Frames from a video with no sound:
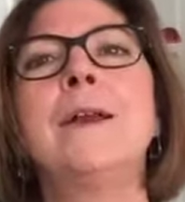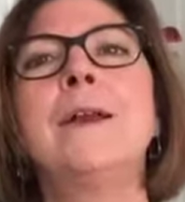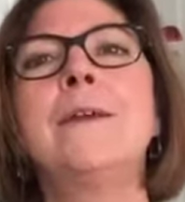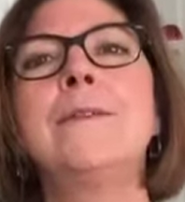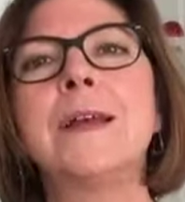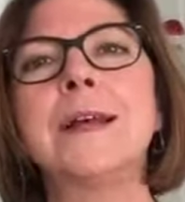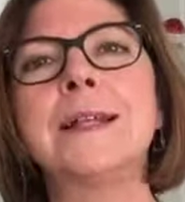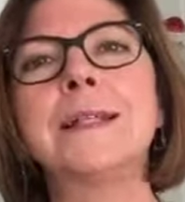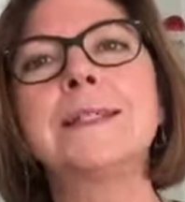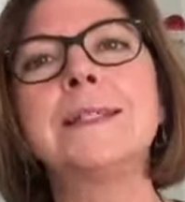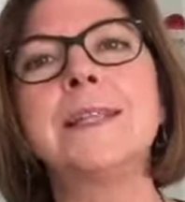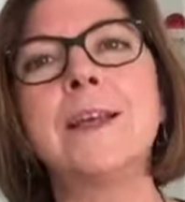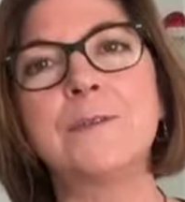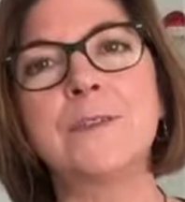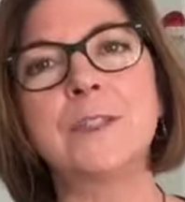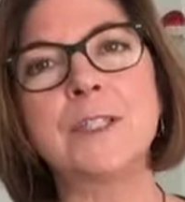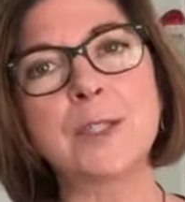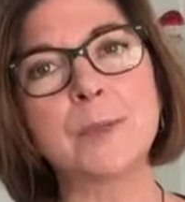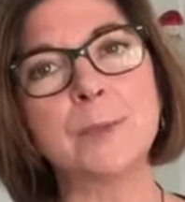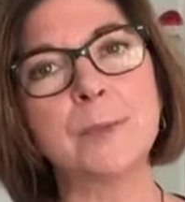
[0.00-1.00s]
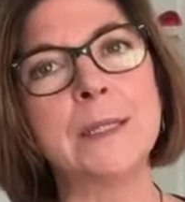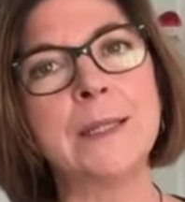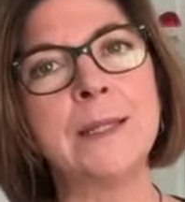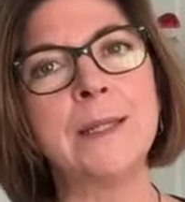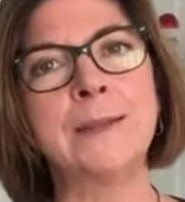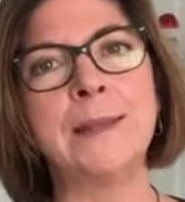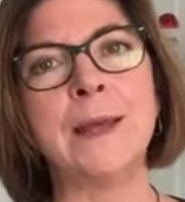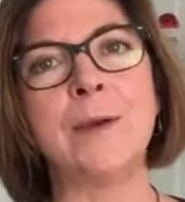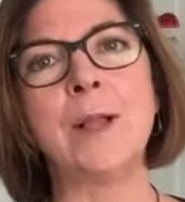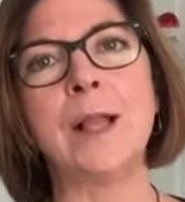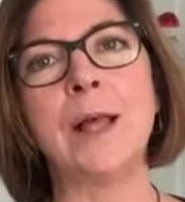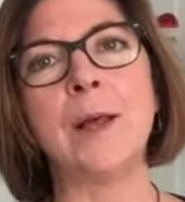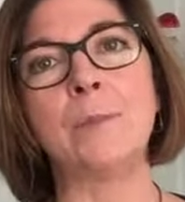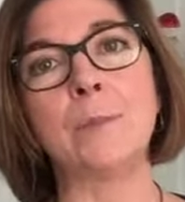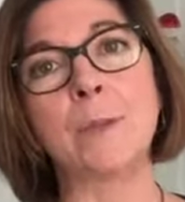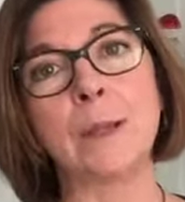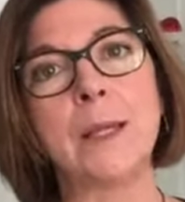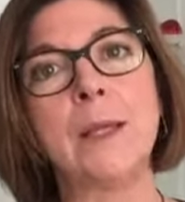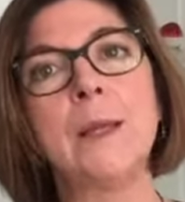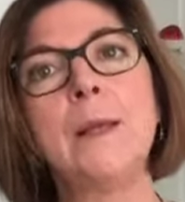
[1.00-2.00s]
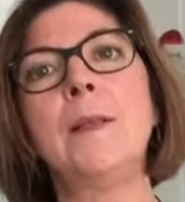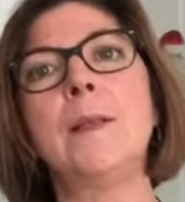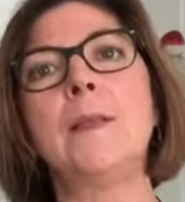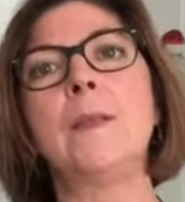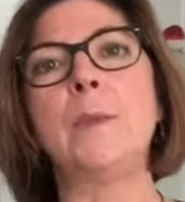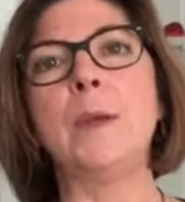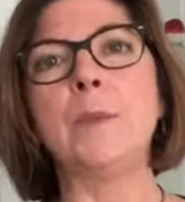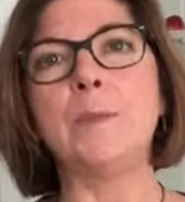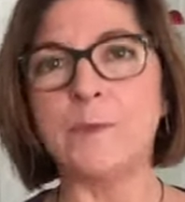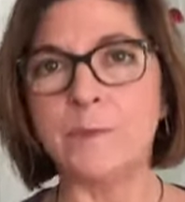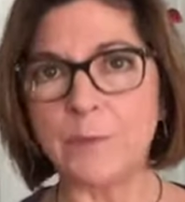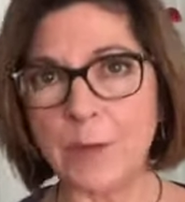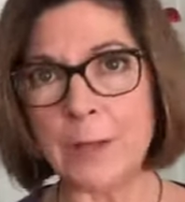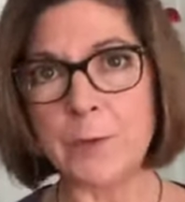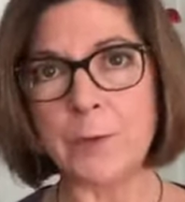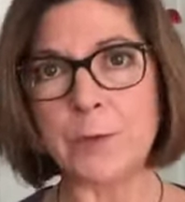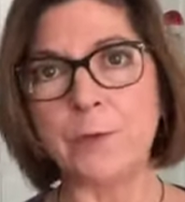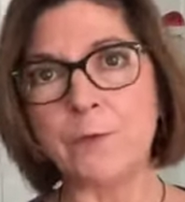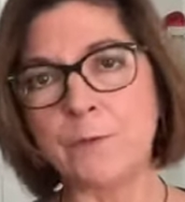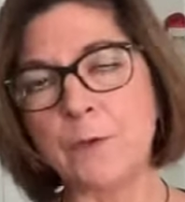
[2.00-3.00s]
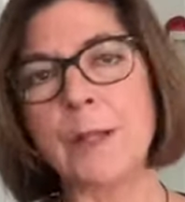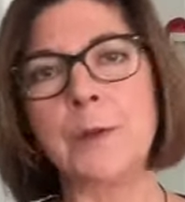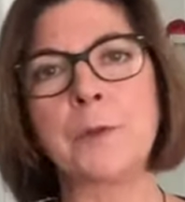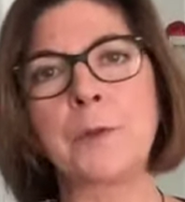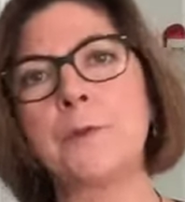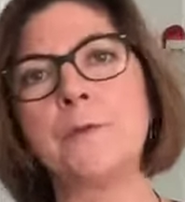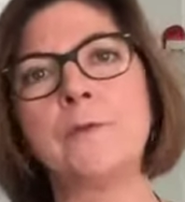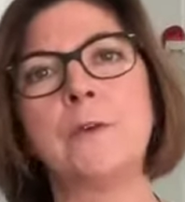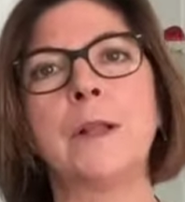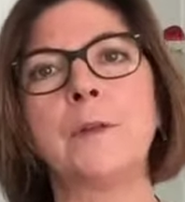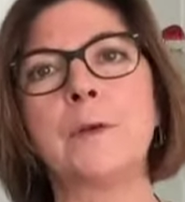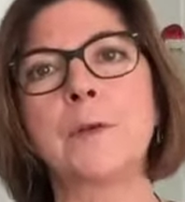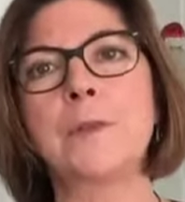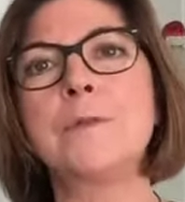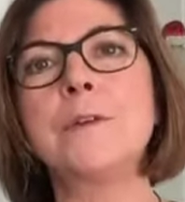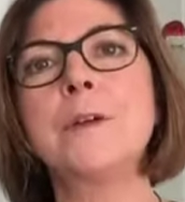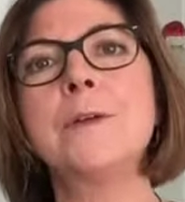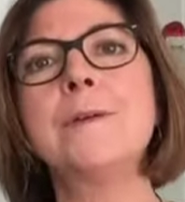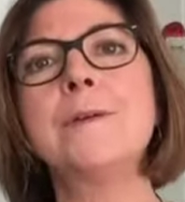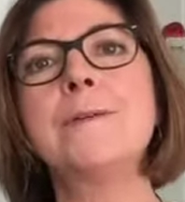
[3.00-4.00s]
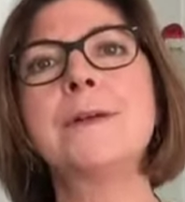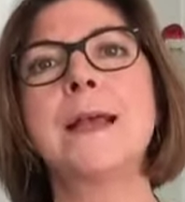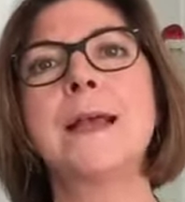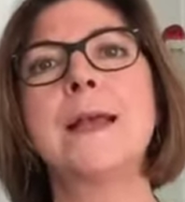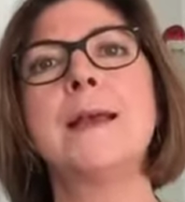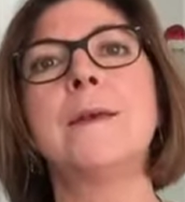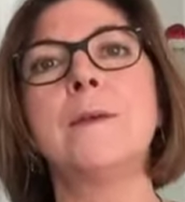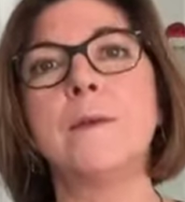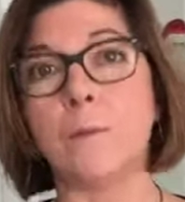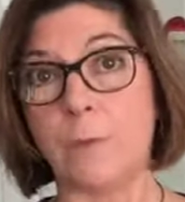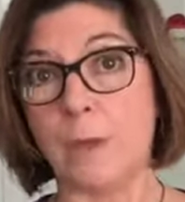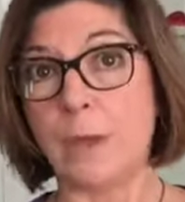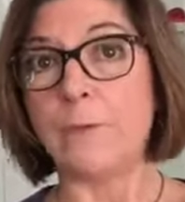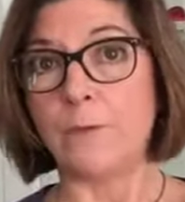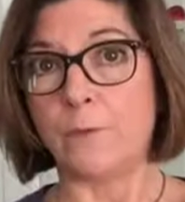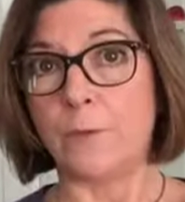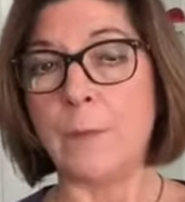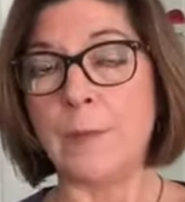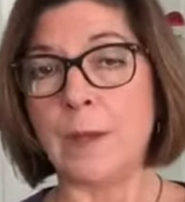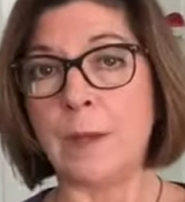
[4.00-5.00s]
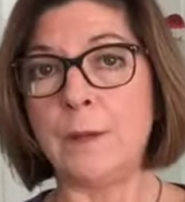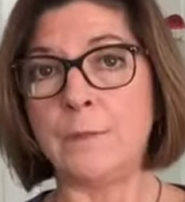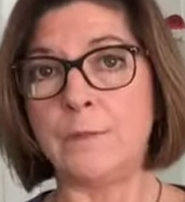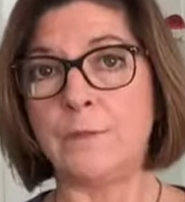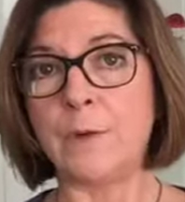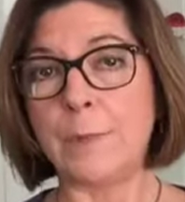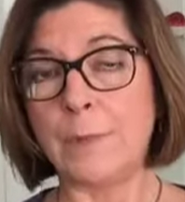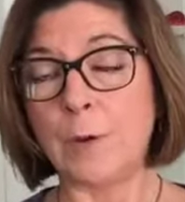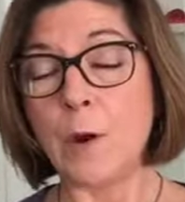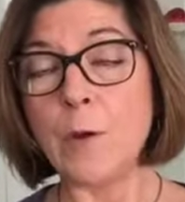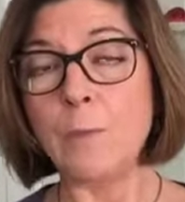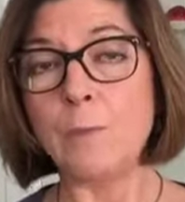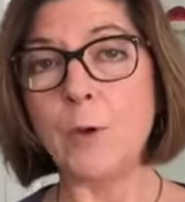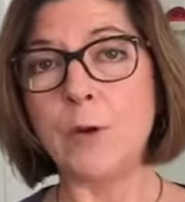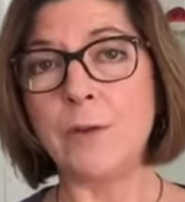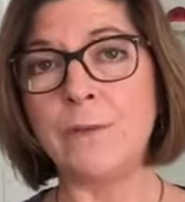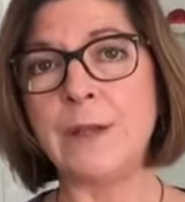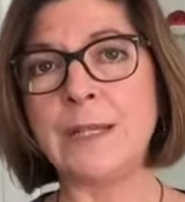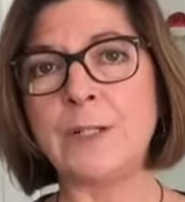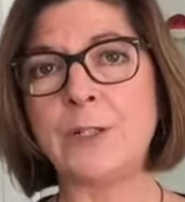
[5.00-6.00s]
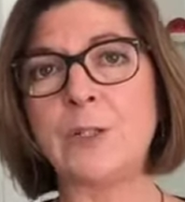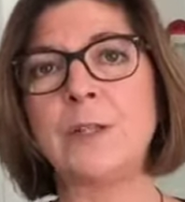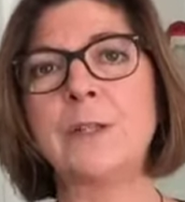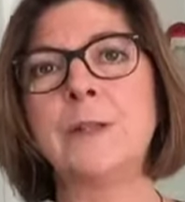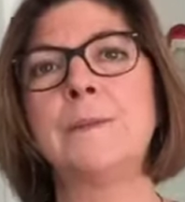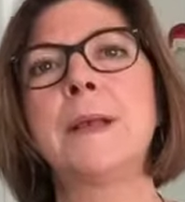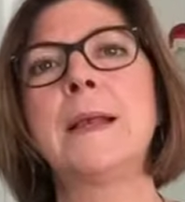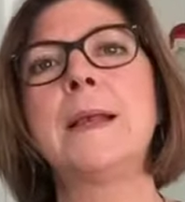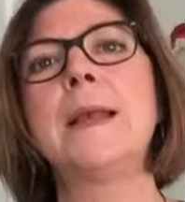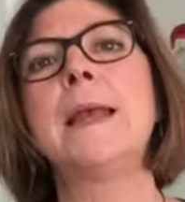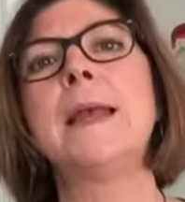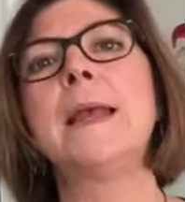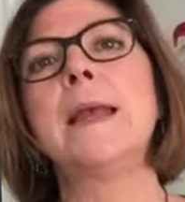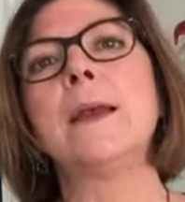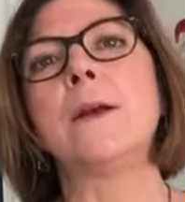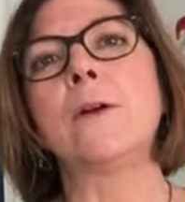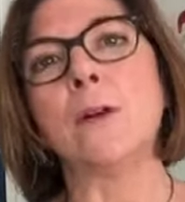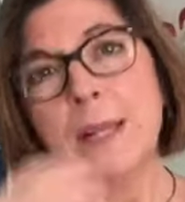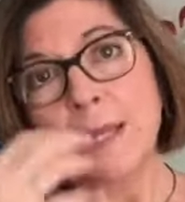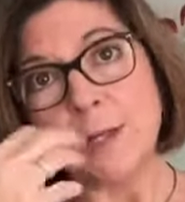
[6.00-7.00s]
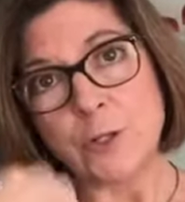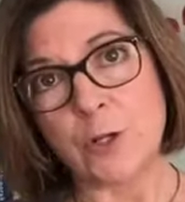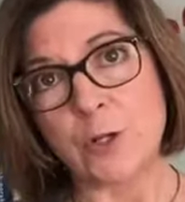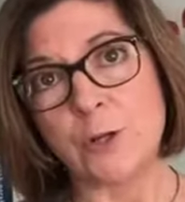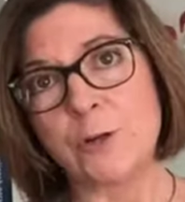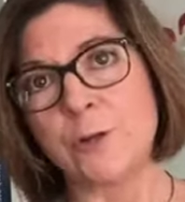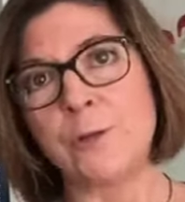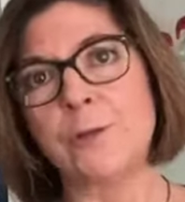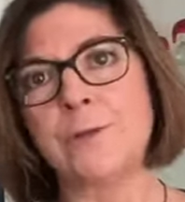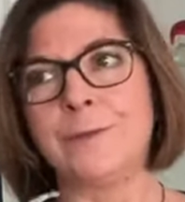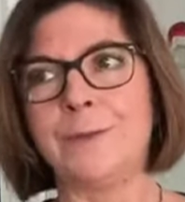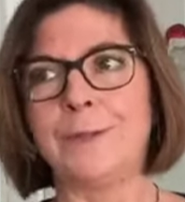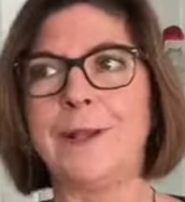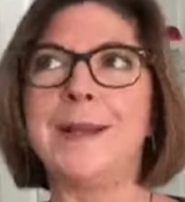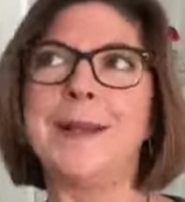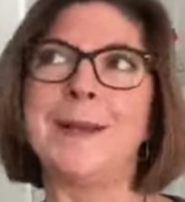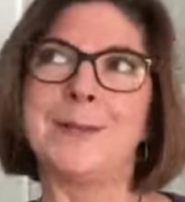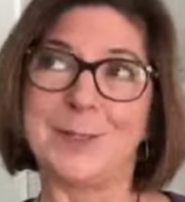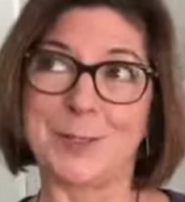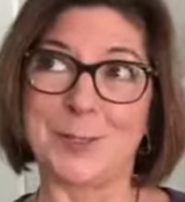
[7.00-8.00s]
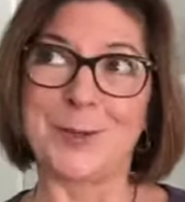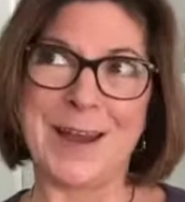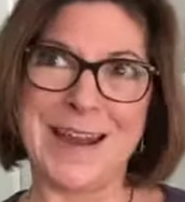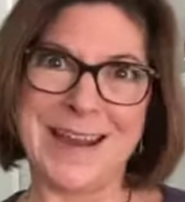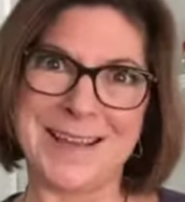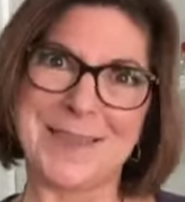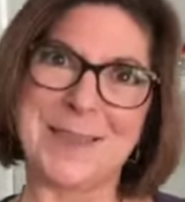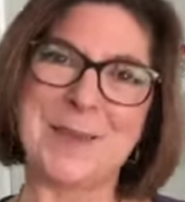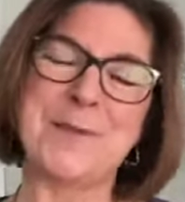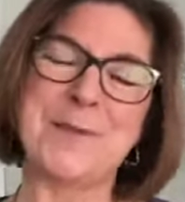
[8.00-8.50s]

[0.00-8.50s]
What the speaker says: We've got self-discipline that will help people follow through from their own motivation or internal strength.